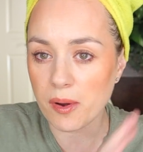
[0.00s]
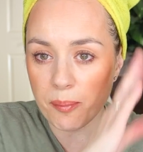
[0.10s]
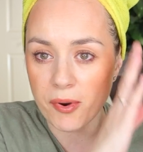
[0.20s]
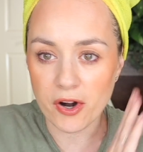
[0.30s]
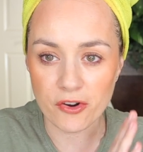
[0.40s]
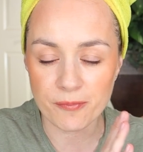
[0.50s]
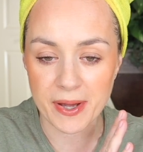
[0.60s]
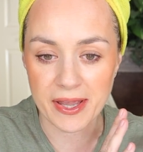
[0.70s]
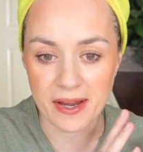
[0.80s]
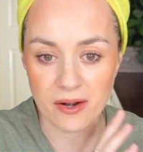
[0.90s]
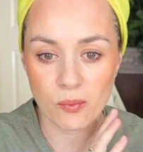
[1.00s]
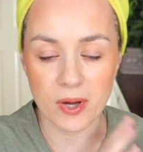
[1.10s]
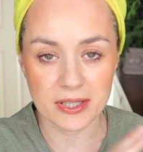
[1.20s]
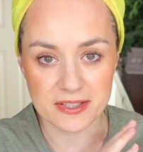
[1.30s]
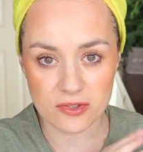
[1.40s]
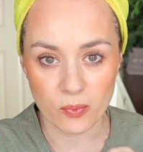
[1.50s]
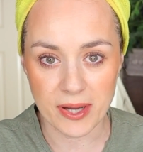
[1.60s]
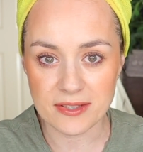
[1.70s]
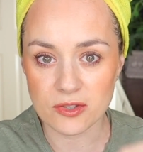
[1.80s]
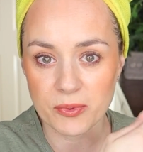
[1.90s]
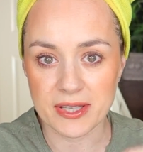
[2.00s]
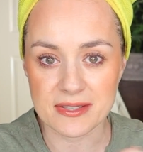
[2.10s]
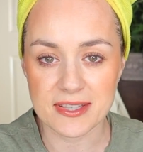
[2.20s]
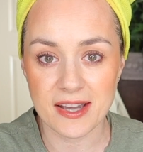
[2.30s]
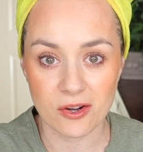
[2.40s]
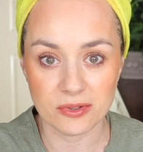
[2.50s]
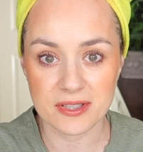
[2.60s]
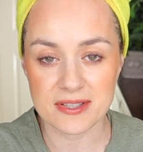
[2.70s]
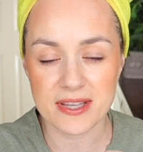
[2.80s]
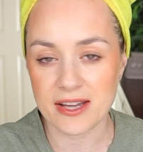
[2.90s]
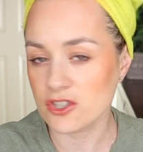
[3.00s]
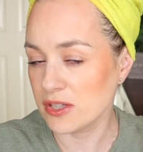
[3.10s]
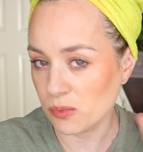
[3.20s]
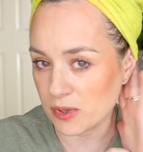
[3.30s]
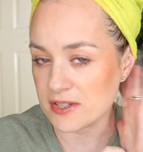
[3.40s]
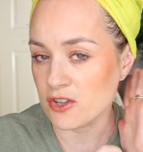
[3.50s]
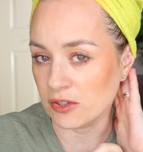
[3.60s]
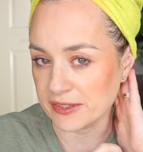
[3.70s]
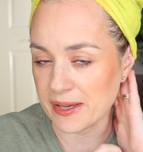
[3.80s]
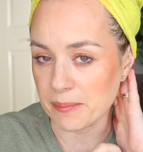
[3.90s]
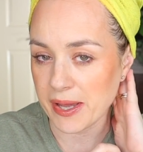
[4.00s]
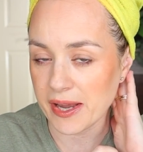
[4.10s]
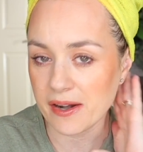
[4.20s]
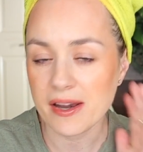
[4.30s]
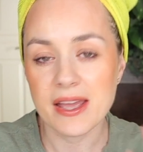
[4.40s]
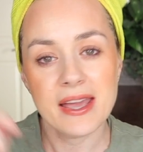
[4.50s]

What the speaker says: a part of my hair while it's wet so we can see how this actually works on damp hair,